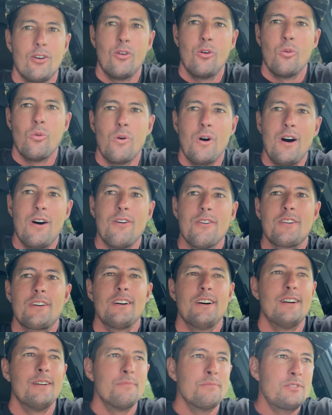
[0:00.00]

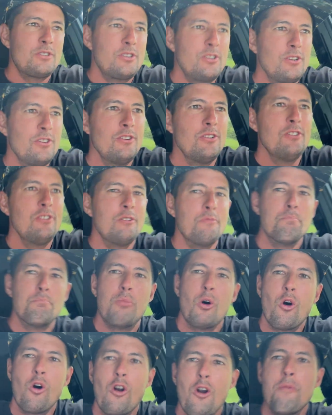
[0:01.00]
Welcome to
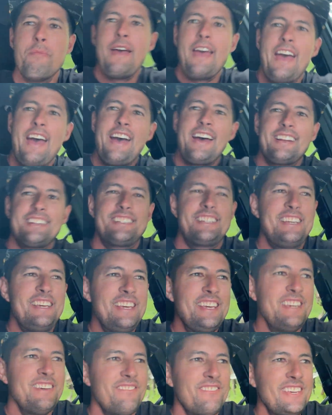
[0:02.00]
Boarman
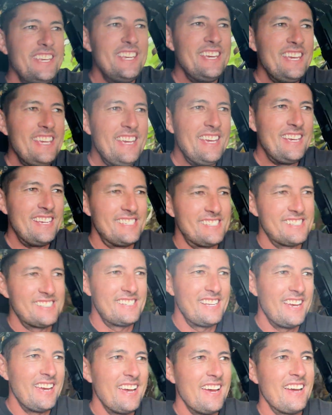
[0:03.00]
TV.
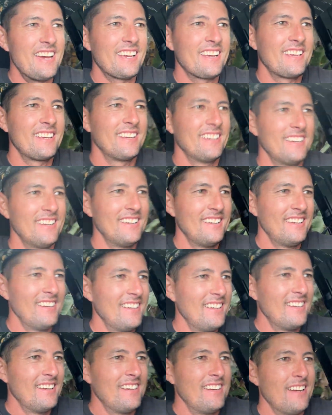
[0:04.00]
Sick.
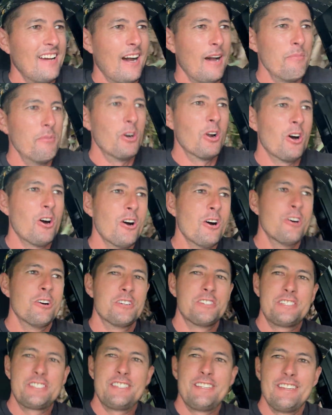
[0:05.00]
I'm your
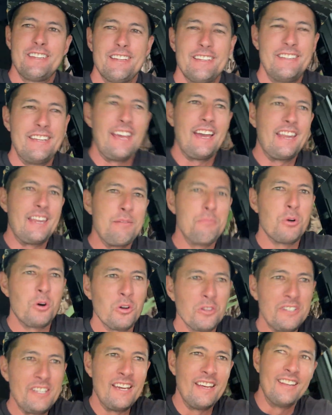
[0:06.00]
host, Danny
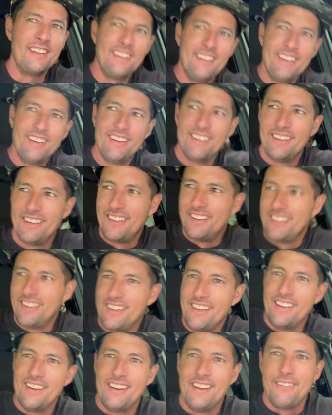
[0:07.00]
Bolton.
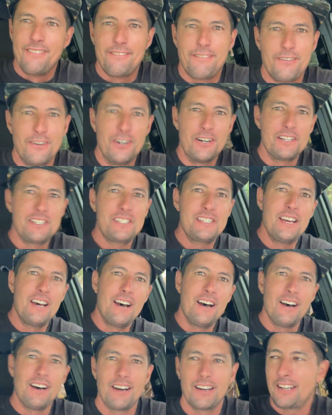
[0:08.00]
First
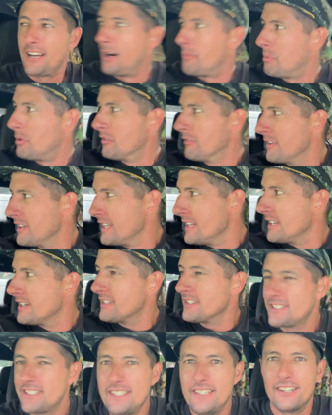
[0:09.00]
couple of
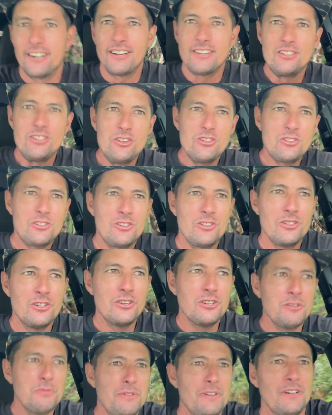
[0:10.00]
videos here on
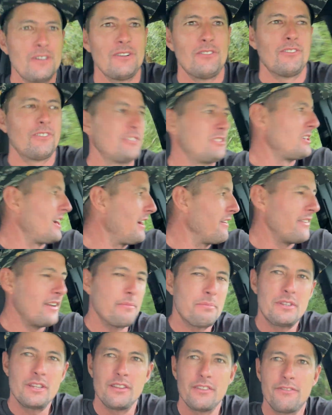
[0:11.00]
YouTube. We're driving
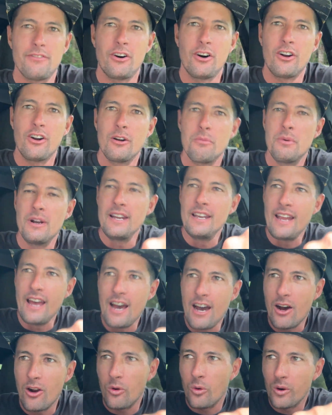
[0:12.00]
up to the farm right
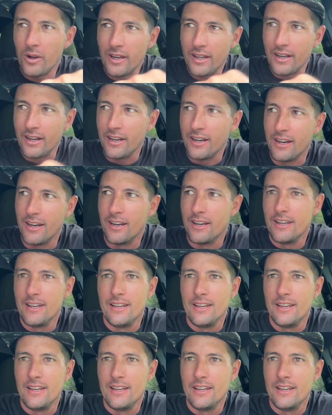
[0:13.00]
now. We're gonna